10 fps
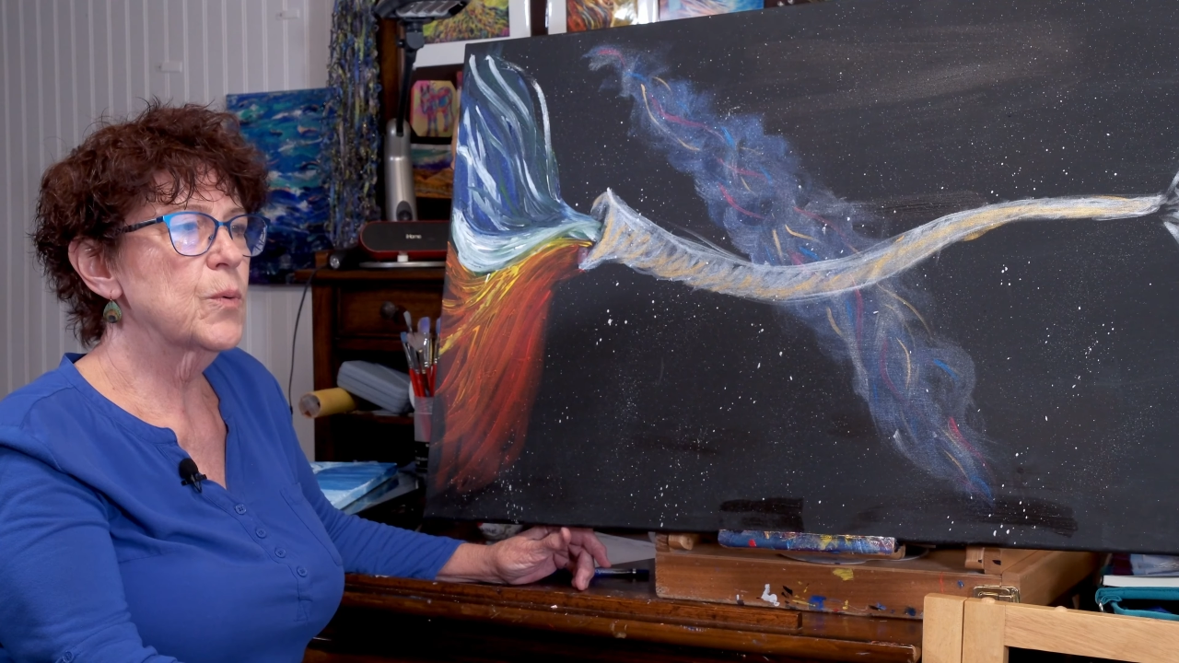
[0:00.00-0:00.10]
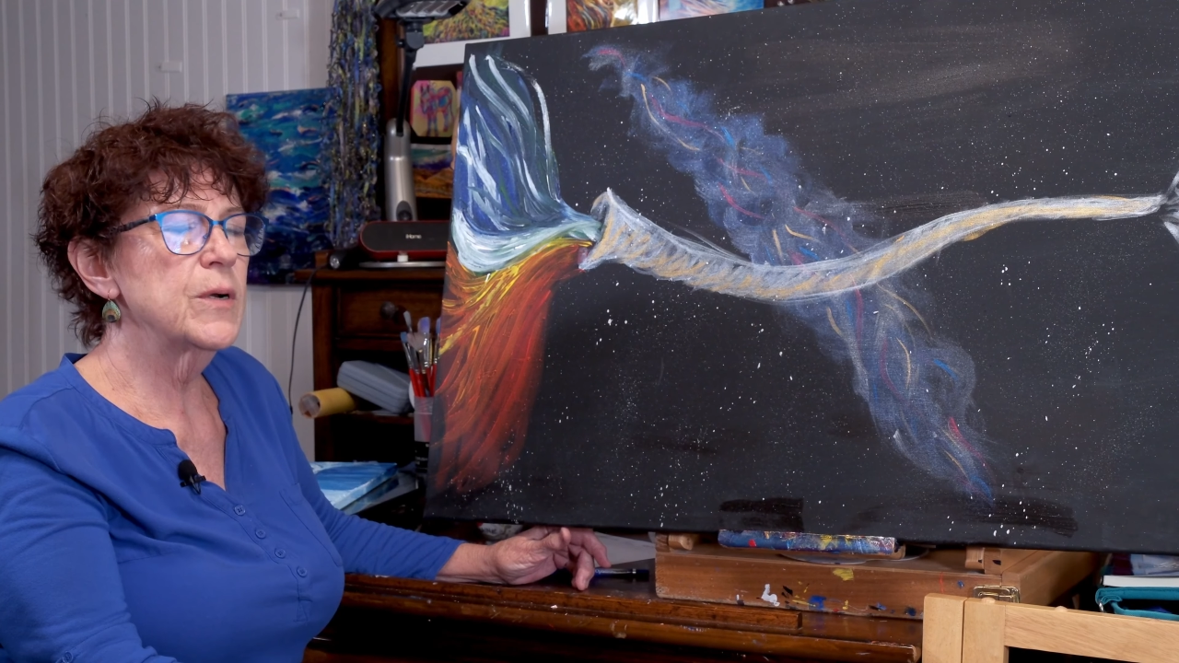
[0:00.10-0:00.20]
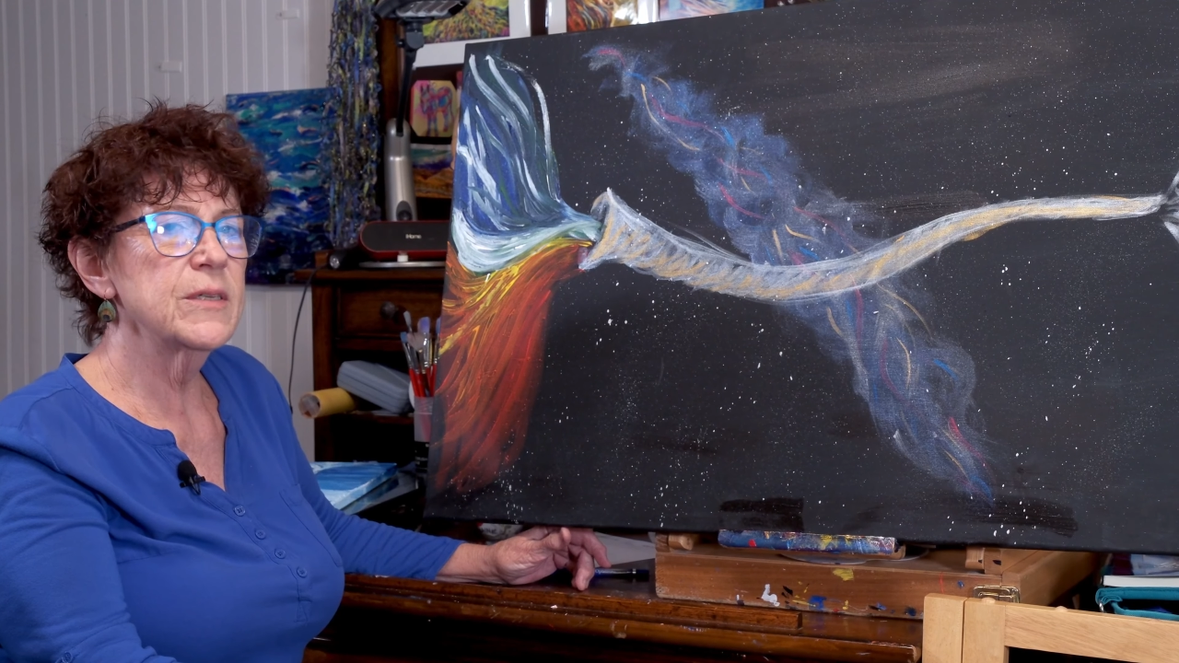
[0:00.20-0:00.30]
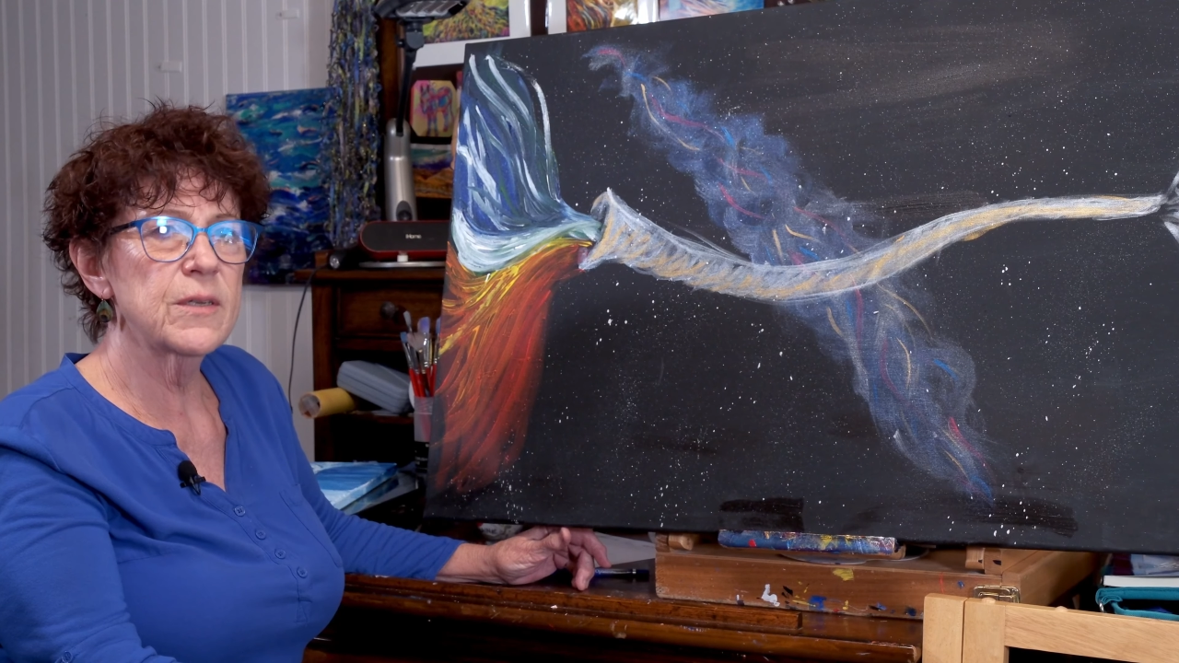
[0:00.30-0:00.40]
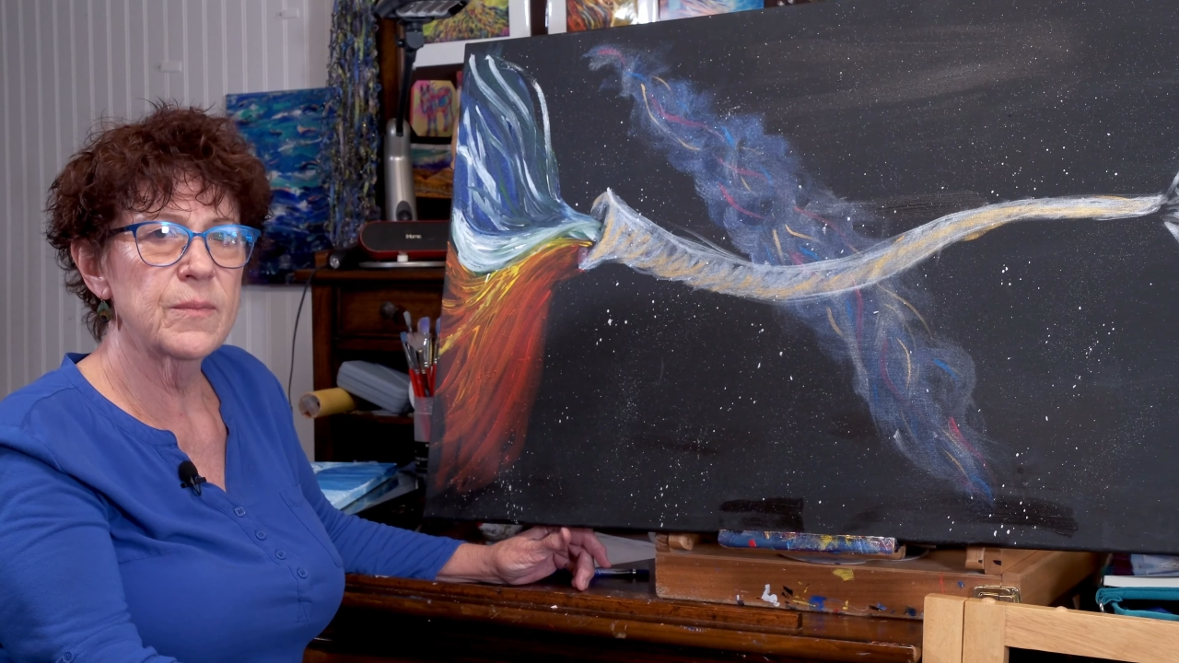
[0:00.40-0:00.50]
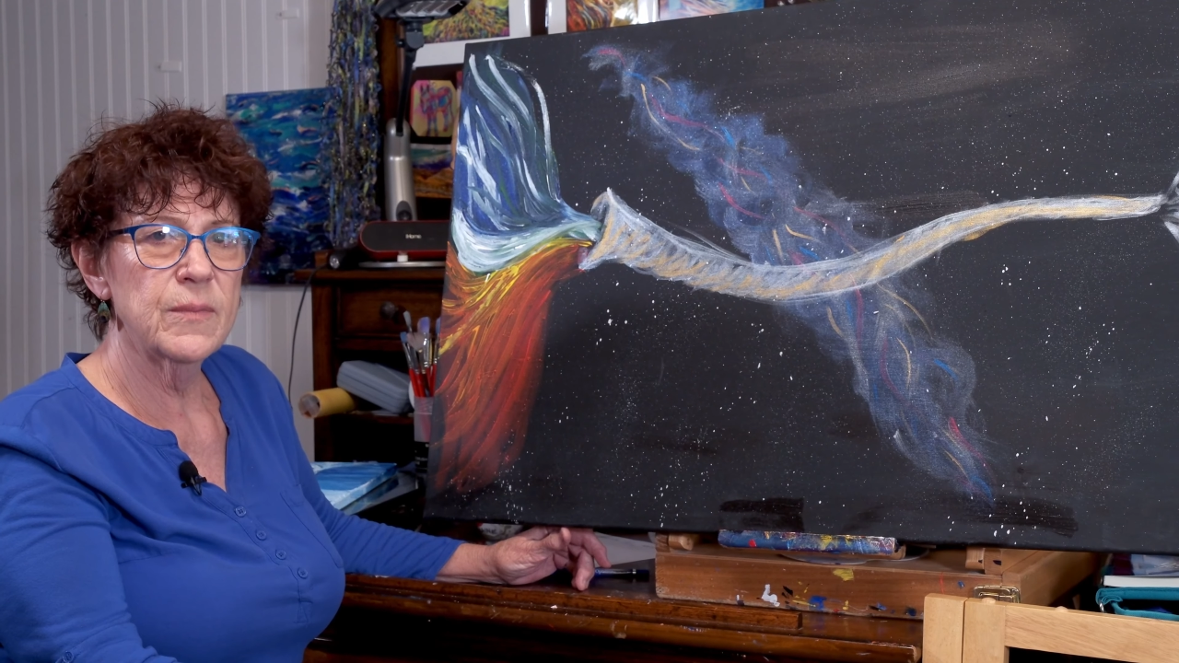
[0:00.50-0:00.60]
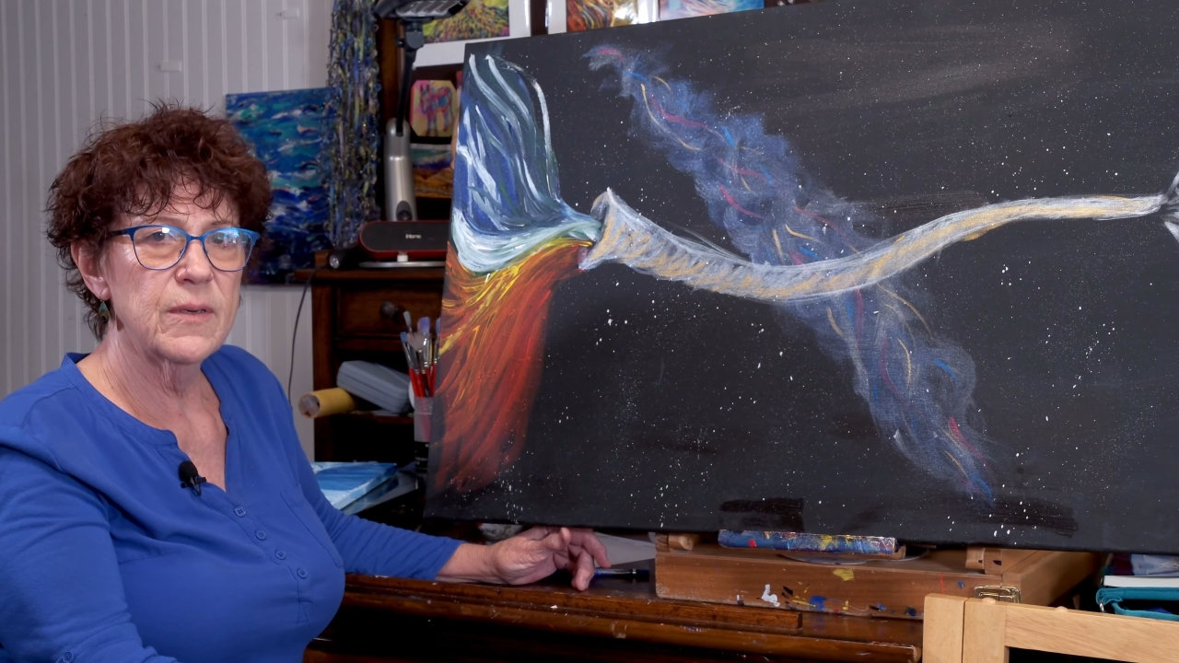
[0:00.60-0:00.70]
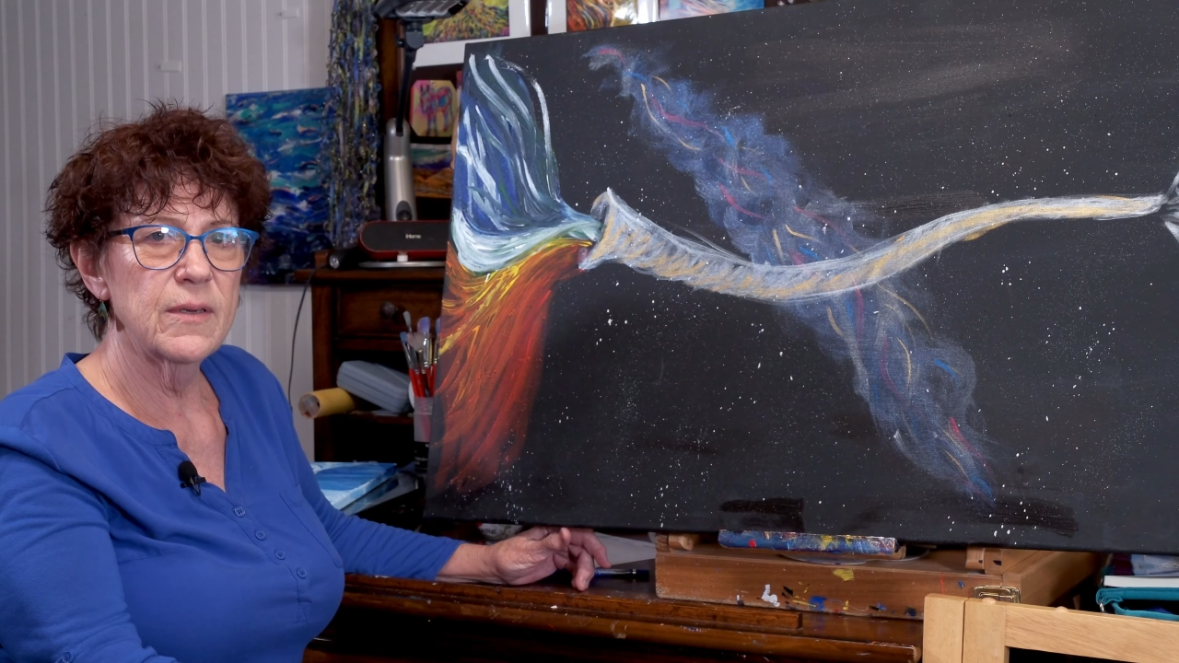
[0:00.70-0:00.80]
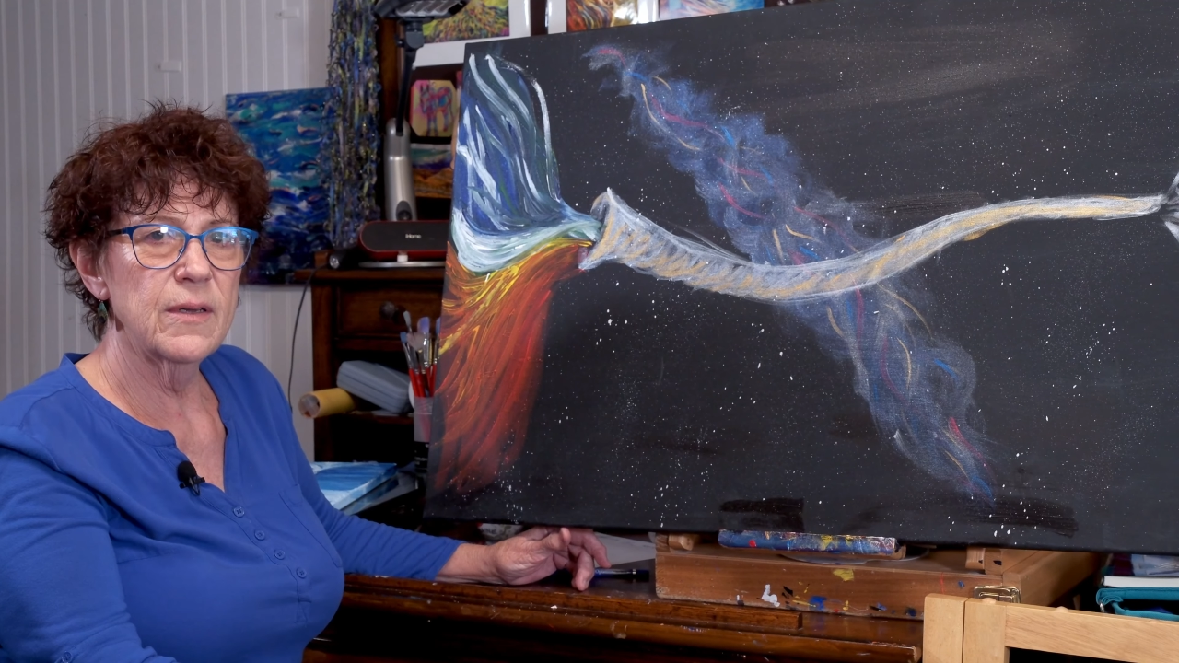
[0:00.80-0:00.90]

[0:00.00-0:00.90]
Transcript: prism